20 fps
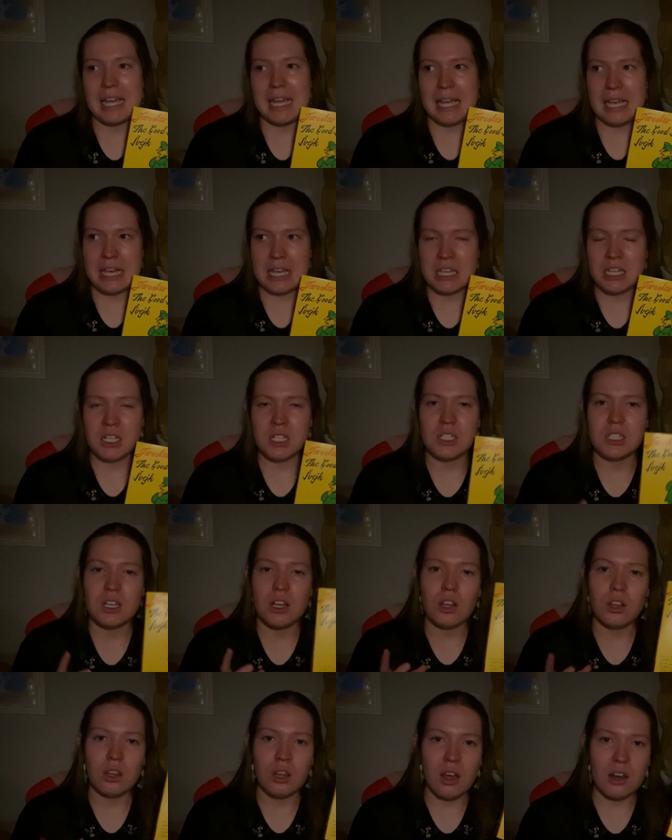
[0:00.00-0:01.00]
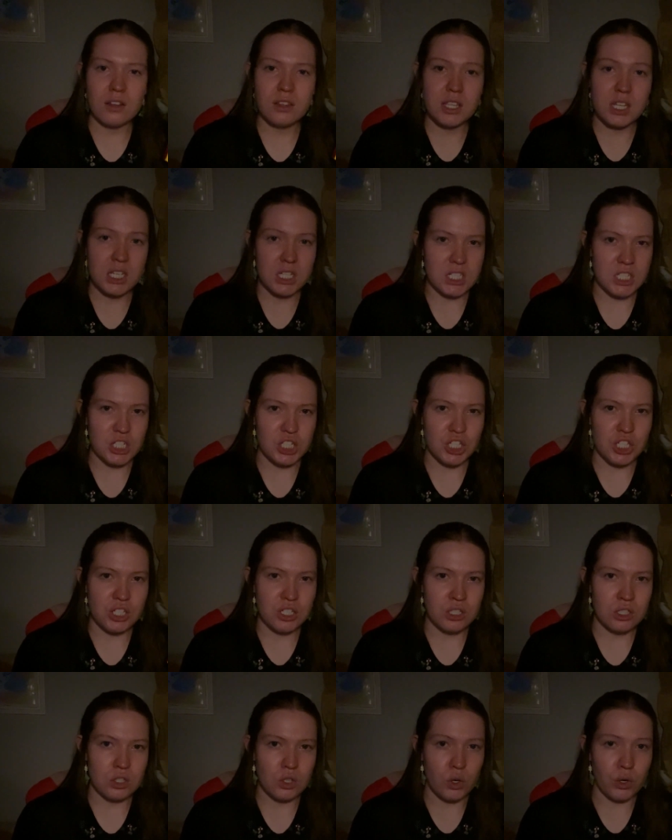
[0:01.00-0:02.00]
and a lot of the
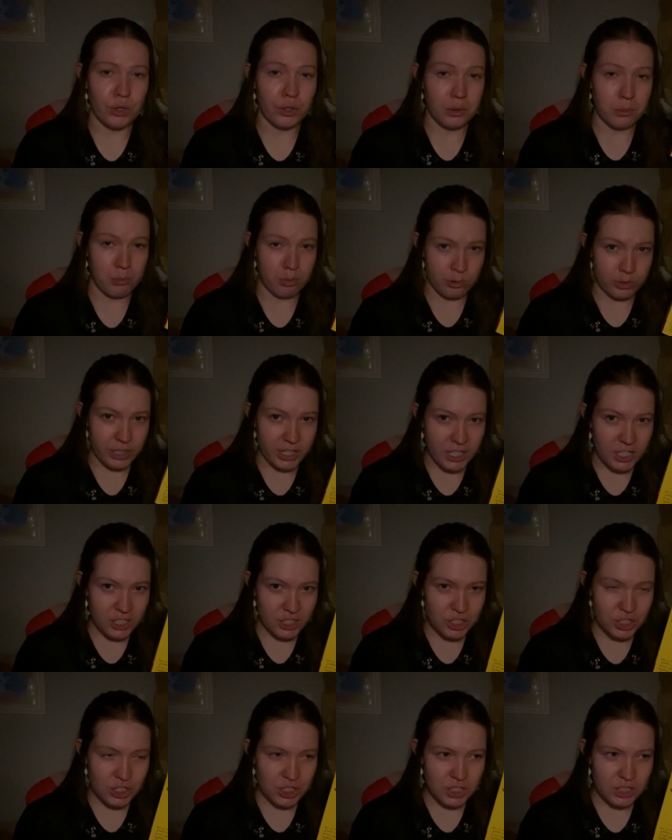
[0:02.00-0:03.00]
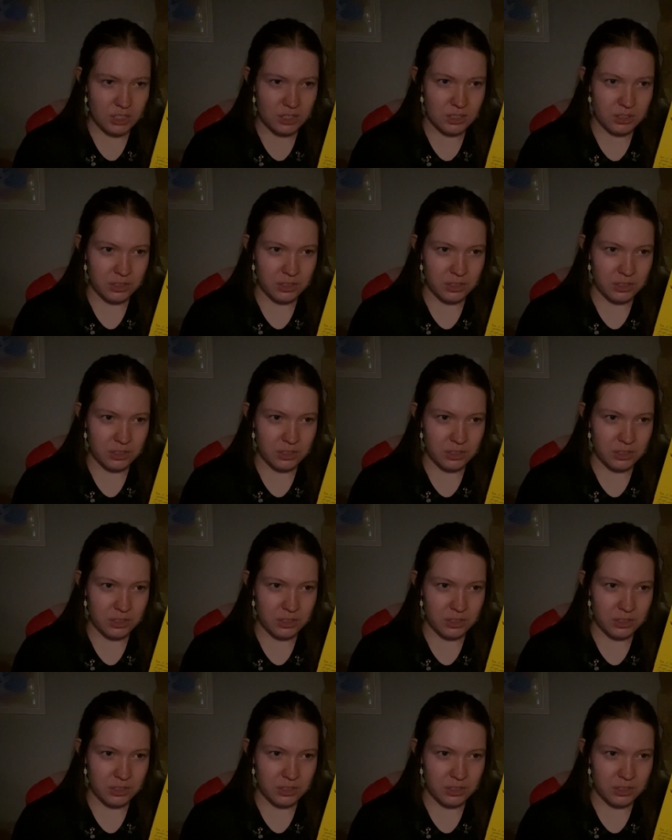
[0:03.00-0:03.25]
editions are abridged.